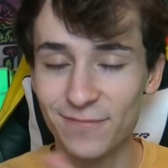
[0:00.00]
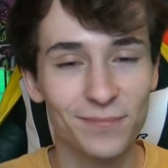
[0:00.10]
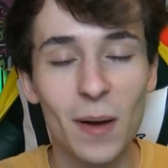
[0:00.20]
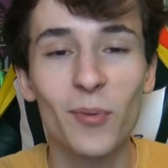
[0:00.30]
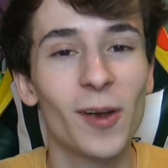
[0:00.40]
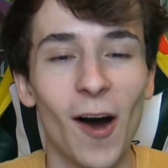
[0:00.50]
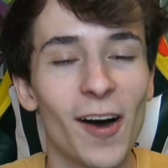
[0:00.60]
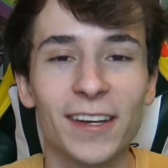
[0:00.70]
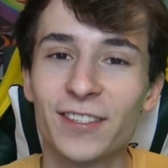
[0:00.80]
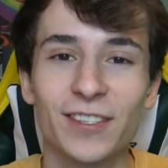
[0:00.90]
my boy
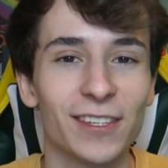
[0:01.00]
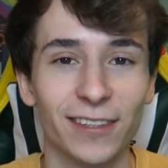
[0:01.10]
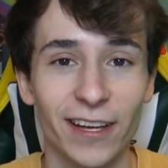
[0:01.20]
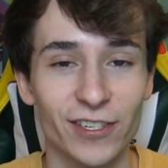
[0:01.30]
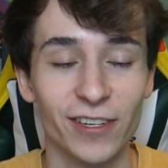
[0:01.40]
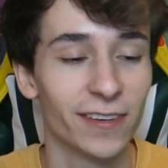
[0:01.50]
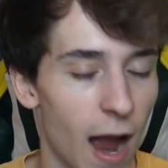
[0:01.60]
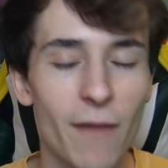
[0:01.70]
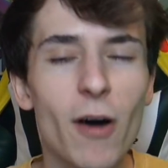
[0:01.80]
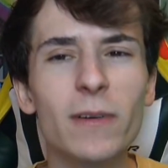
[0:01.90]
Hug is just a legend.
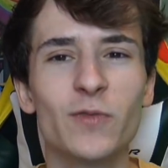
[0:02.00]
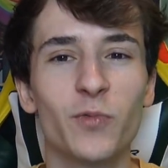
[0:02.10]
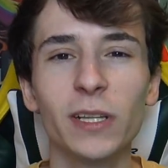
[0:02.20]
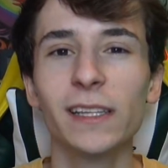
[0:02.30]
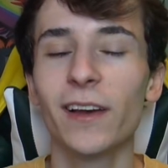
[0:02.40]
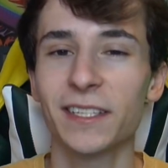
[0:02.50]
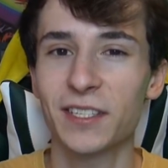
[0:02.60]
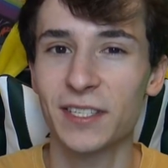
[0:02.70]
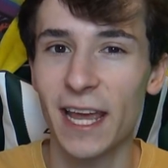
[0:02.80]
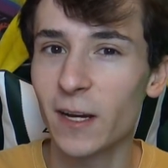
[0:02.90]
I've always really liked
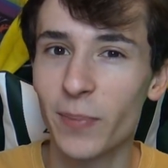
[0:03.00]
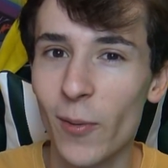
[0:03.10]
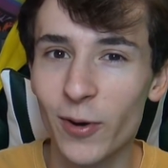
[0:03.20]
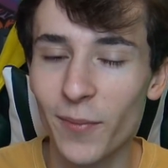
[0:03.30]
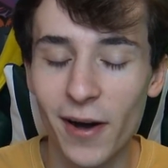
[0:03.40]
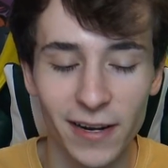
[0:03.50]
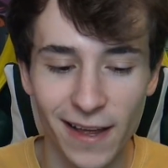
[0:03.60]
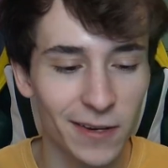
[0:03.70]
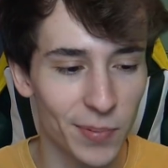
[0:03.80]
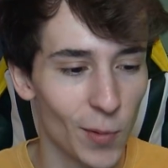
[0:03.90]
snake Pokemon and
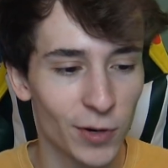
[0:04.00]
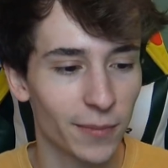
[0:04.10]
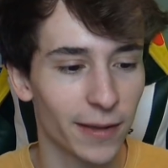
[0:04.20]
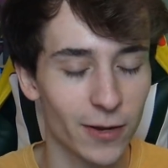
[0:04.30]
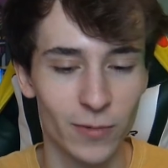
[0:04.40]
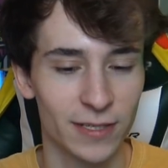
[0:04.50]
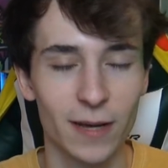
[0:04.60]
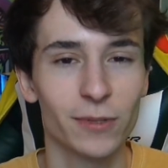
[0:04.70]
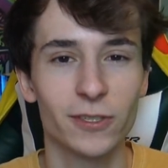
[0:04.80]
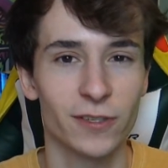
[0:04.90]
any Pokemon that
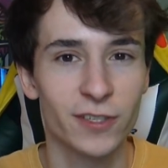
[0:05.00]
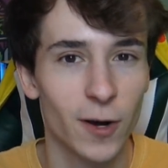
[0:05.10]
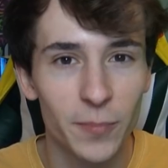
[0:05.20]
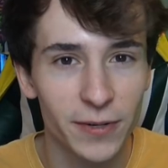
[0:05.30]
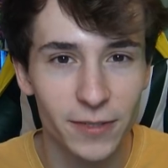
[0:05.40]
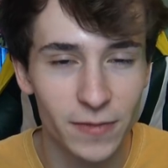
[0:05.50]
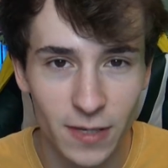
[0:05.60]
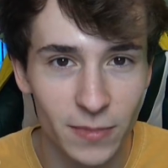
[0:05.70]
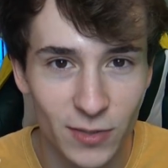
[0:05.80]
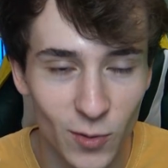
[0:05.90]
resembles a serpent of
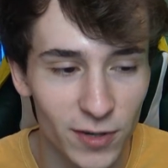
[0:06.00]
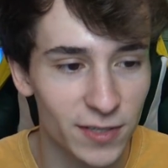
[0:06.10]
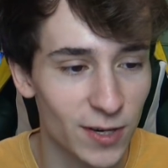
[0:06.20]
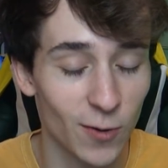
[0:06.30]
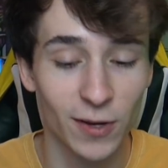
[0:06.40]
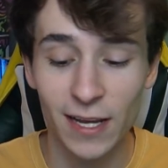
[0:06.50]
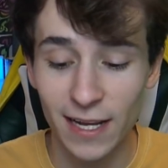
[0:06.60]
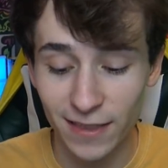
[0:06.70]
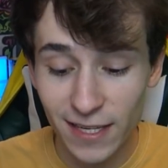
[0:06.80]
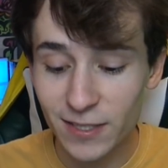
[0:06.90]
some sort, so
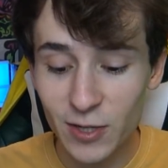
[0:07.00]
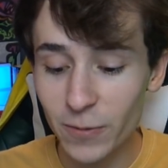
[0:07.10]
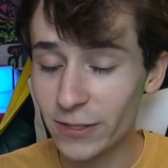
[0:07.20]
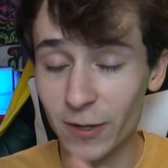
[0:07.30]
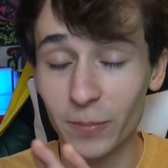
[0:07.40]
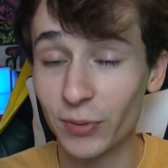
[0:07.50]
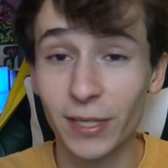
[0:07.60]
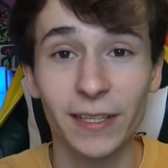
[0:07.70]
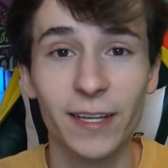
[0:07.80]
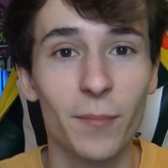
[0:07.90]
this dude is
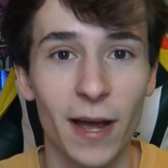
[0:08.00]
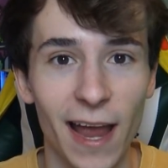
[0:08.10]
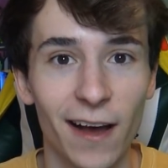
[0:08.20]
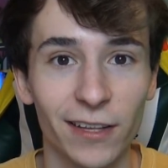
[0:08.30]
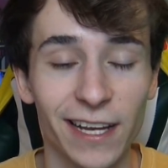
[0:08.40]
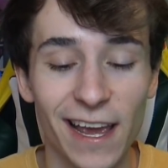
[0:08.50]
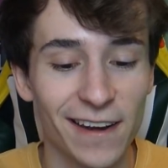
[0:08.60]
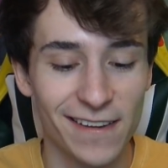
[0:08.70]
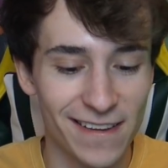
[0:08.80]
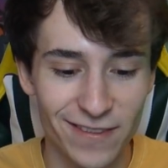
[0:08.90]
completely up my alley,
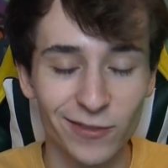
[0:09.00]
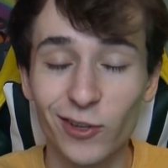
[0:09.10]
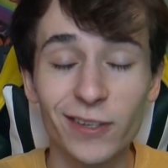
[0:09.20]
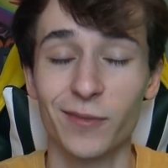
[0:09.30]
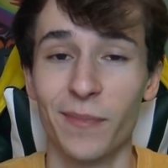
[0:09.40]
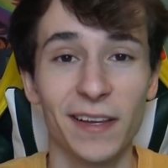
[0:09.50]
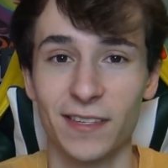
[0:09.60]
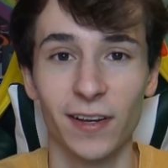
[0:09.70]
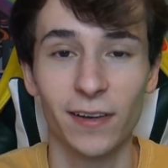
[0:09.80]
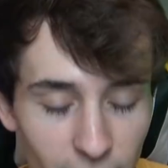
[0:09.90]
and it looks
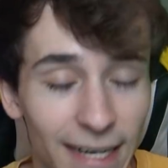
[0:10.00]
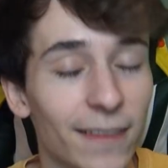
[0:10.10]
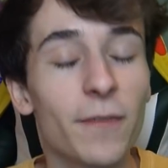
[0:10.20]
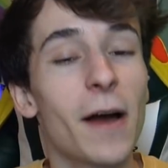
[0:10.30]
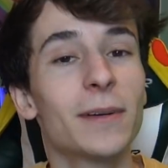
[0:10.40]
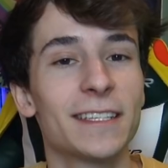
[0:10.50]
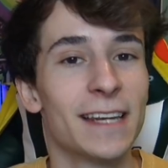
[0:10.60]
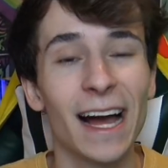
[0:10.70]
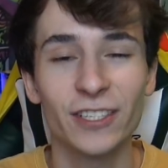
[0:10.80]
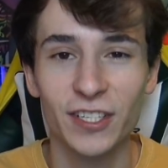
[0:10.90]
amazing. Like, I love how it's
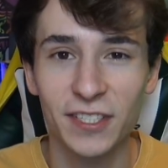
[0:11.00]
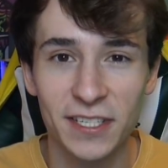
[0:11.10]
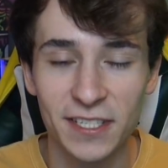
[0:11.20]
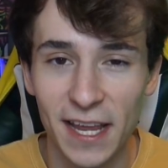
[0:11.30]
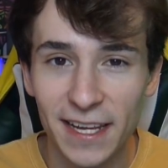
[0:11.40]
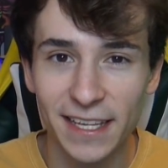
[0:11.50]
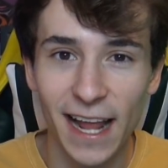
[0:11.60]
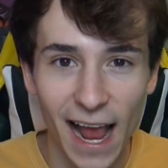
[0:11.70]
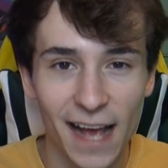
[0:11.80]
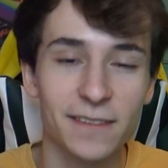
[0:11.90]
not just a snake and
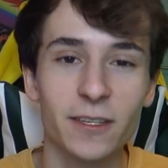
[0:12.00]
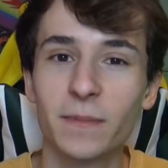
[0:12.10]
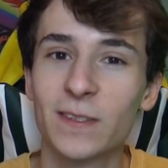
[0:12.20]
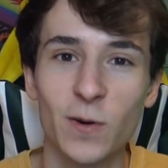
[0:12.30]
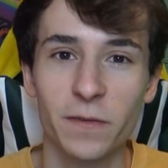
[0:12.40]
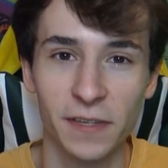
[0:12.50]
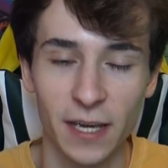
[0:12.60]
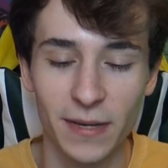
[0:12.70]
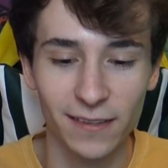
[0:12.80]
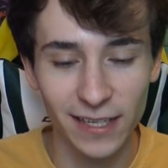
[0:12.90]
it has some sort of
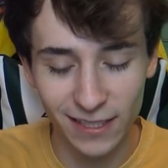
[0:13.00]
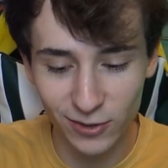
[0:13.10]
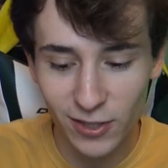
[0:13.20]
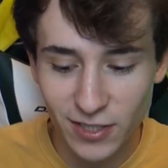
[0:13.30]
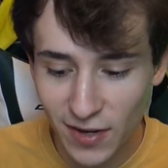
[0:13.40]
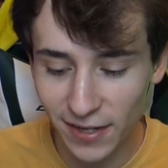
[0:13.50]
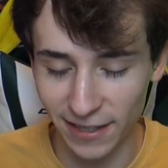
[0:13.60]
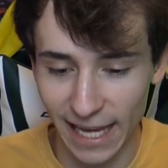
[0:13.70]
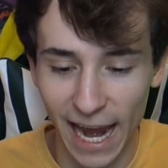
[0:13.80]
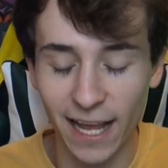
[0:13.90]
gimmick. Like, it looks like a
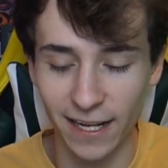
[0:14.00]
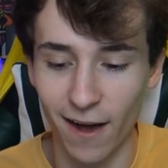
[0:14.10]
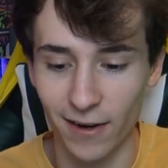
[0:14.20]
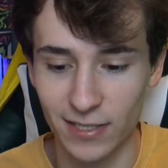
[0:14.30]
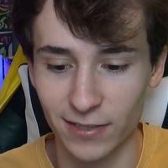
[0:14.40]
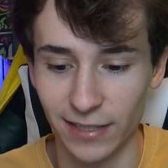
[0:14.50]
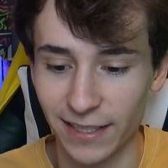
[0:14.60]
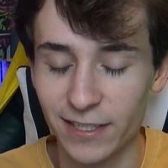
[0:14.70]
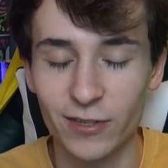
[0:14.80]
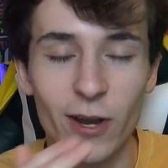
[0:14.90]
cannon, honestly,
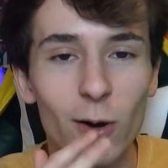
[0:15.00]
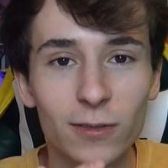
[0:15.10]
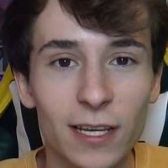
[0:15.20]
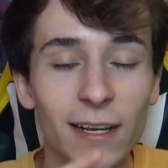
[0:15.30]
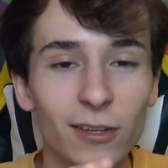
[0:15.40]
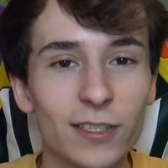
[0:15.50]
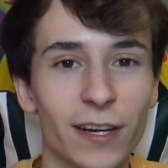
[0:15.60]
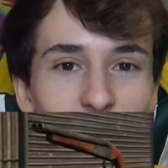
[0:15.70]
and its nose looks like